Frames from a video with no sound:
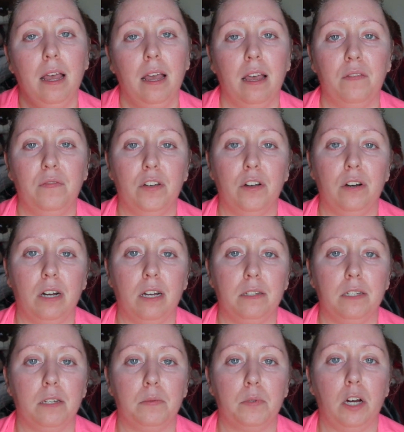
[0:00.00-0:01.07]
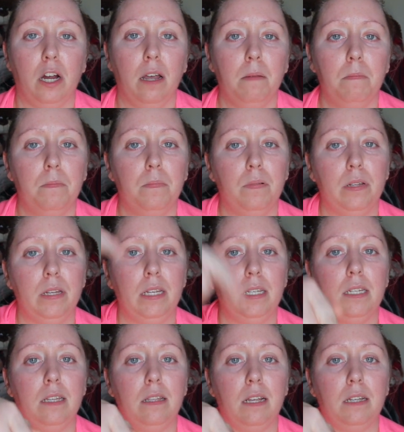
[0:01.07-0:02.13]
If you're not subscribed, please
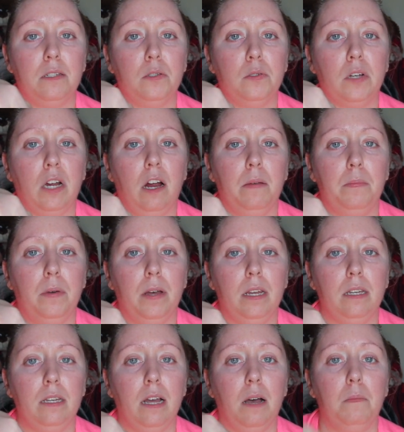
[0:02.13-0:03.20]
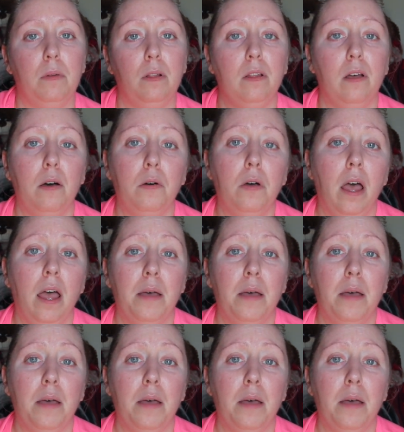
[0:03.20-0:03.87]
hit that subscribe button down below.